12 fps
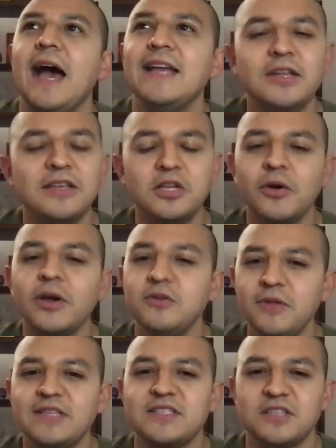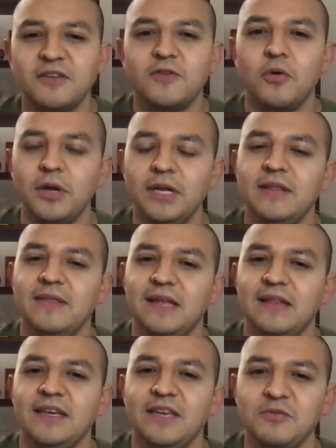I, you know, I knew that stuff going in,
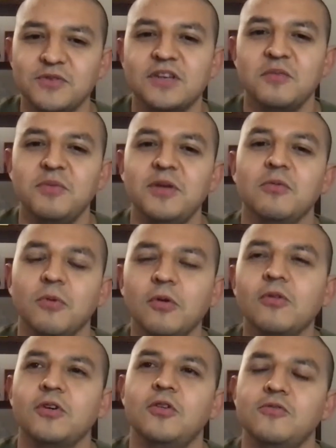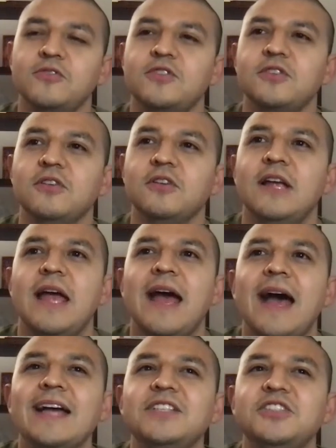that like, it was going to be a roller coaster.
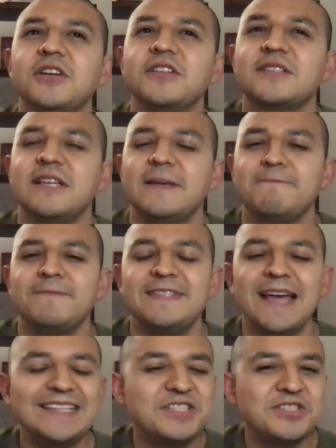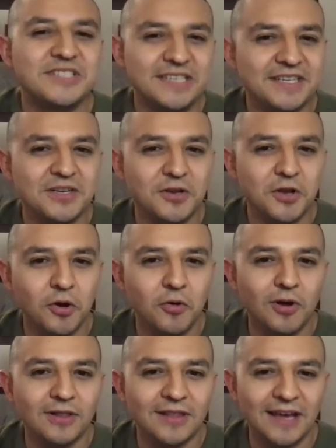I just, I just didn't
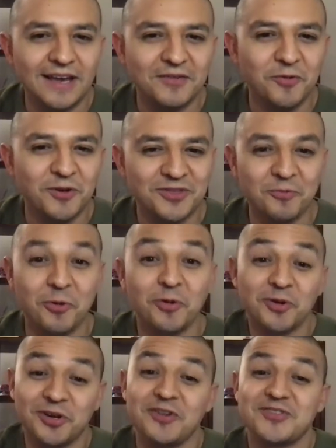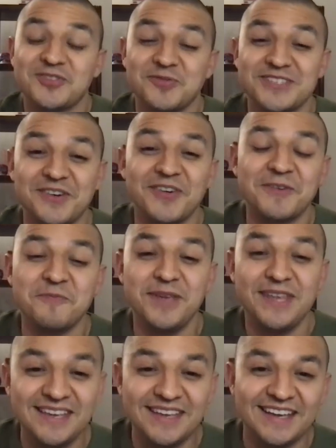know a lot of what the roller coaster was going to
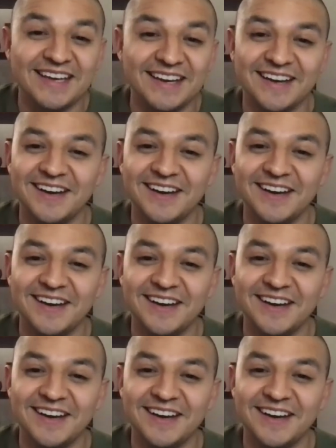be.